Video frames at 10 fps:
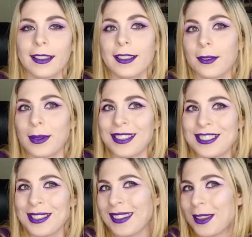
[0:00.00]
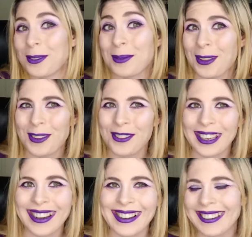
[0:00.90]
Just because she's like one of my favorite
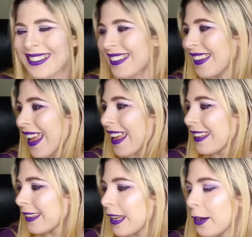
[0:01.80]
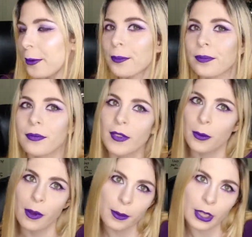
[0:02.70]
characters. So,
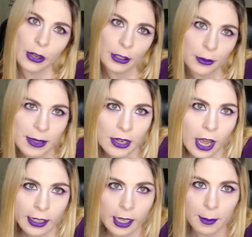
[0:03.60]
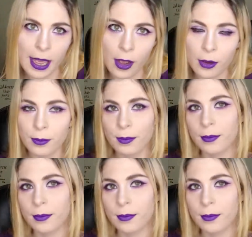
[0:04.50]
what we're going to be talking about